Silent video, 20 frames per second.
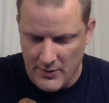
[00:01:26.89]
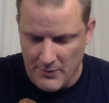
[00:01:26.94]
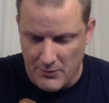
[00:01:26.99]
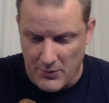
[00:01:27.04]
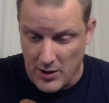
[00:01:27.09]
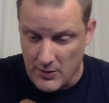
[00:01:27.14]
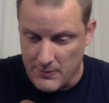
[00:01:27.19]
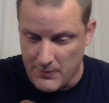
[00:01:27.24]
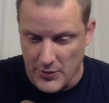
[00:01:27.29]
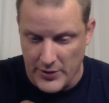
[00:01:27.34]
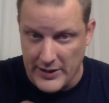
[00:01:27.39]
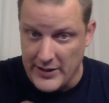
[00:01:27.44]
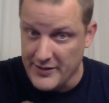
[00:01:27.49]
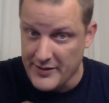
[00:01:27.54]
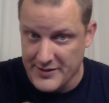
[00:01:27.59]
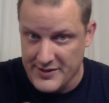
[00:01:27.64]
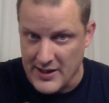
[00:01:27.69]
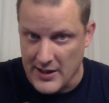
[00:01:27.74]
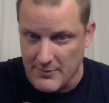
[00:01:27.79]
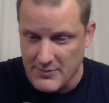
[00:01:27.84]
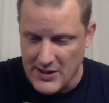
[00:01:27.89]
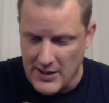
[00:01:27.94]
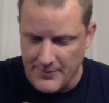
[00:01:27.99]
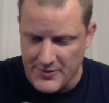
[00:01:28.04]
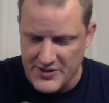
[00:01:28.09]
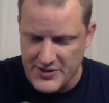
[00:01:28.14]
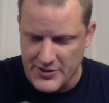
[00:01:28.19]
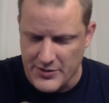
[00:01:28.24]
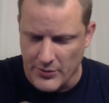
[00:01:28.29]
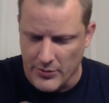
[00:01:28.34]
Mark Brunell, same type
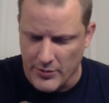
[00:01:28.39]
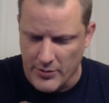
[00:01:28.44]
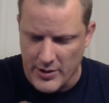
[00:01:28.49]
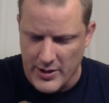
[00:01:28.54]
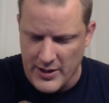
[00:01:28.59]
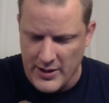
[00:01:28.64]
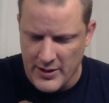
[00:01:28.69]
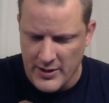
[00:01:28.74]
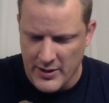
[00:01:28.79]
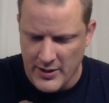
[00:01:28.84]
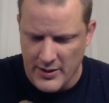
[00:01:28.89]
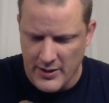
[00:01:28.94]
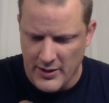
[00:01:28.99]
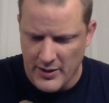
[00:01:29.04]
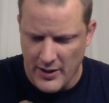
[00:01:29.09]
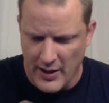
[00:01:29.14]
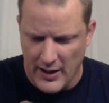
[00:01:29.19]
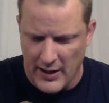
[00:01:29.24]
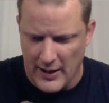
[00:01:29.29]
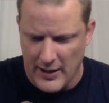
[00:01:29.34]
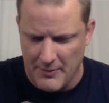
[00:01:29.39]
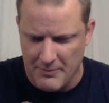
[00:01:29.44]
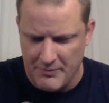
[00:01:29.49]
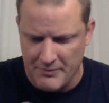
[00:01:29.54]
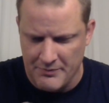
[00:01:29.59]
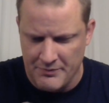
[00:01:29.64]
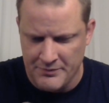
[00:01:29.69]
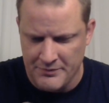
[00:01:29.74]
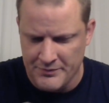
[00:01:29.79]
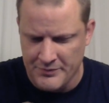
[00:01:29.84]
of story.
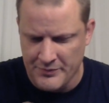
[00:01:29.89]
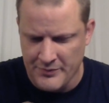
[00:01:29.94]
You